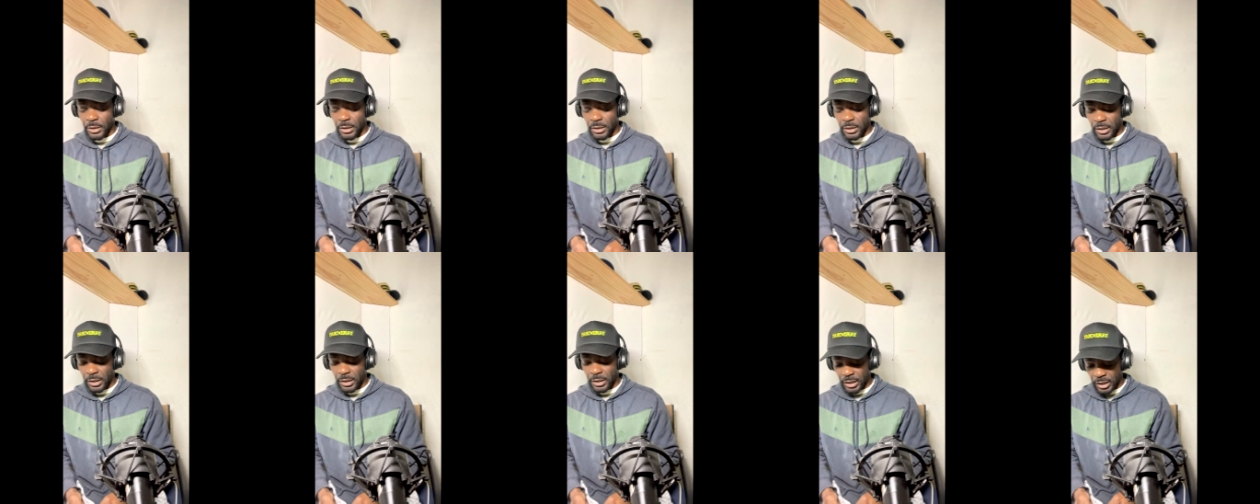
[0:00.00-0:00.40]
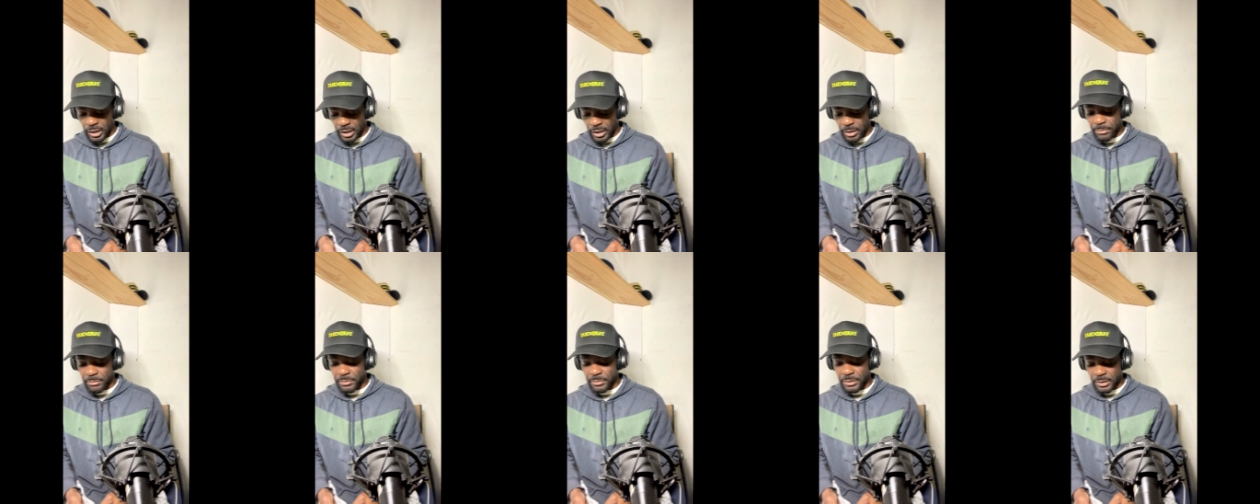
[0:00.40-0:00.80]

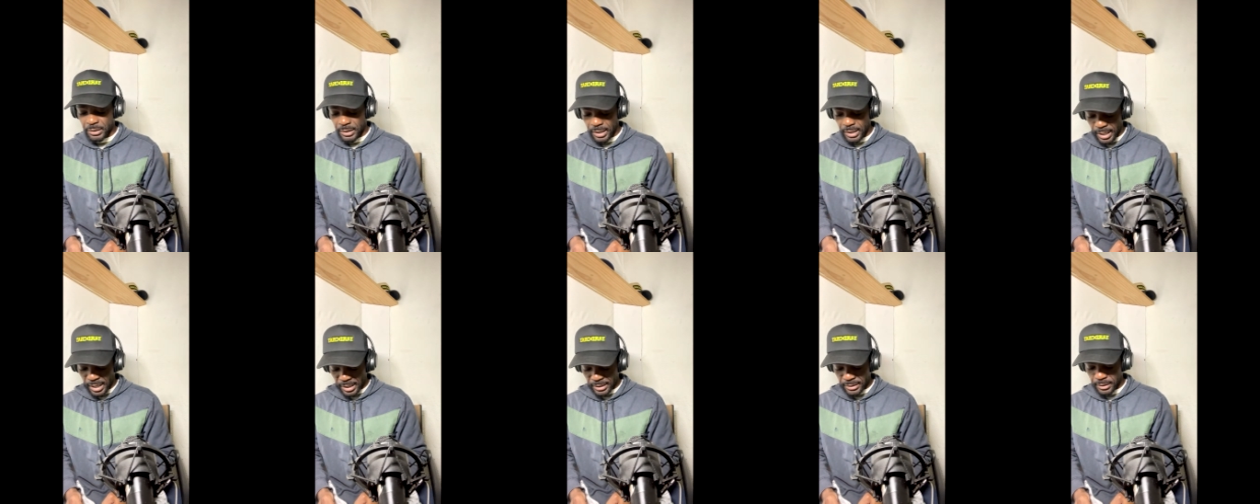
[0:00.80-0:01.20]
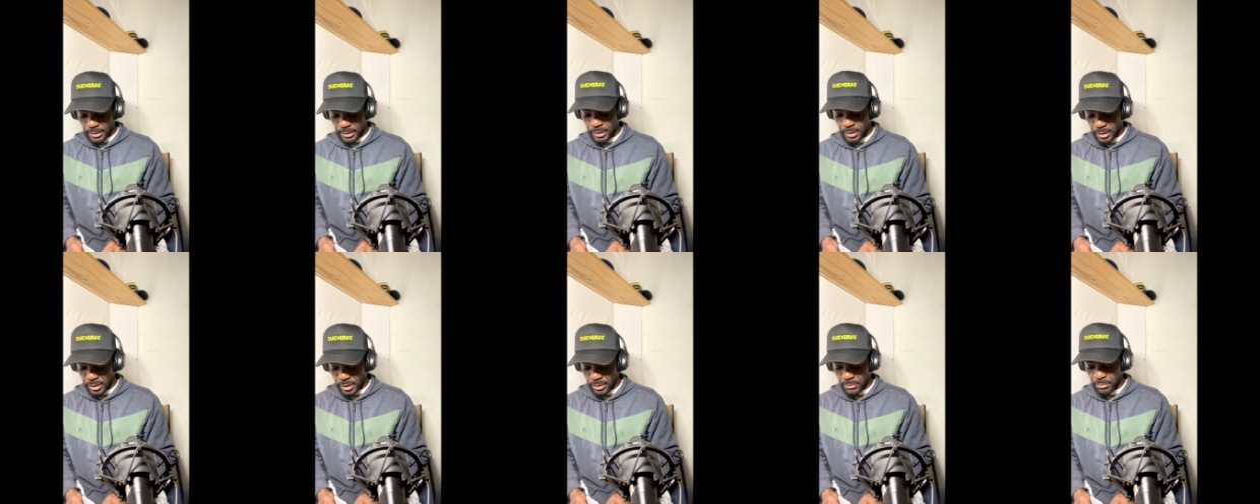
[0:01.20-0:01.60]
Keep that
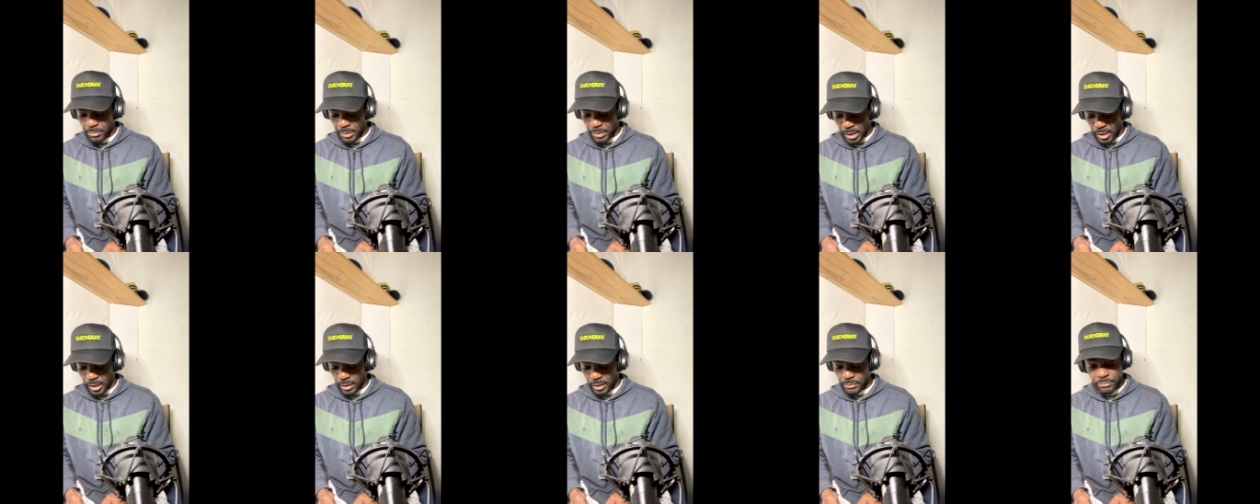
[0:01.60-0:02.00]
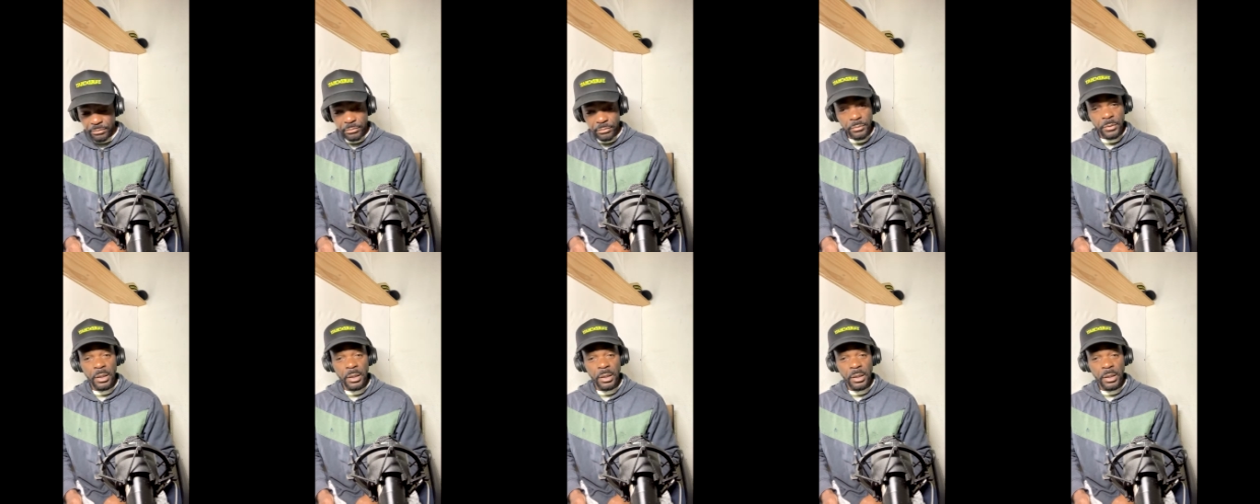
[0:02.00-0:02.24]
in mind.